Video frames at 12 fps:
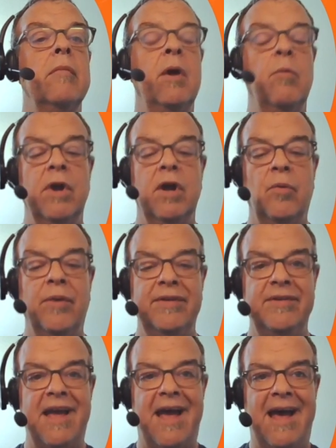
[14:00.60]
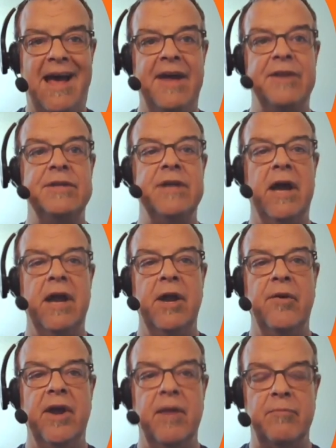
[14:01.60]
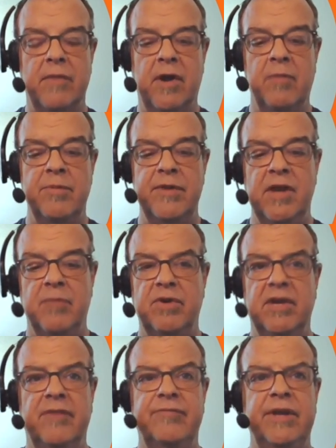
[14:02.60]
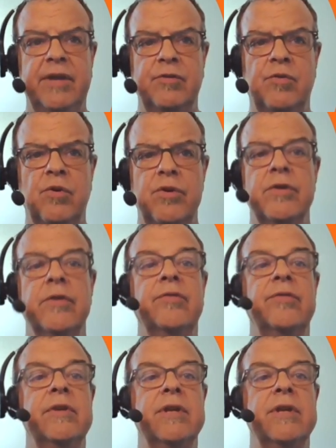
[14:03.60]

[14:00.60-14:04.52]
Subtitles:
And we're going to add a diagram. Up in the upper left-hand corner is the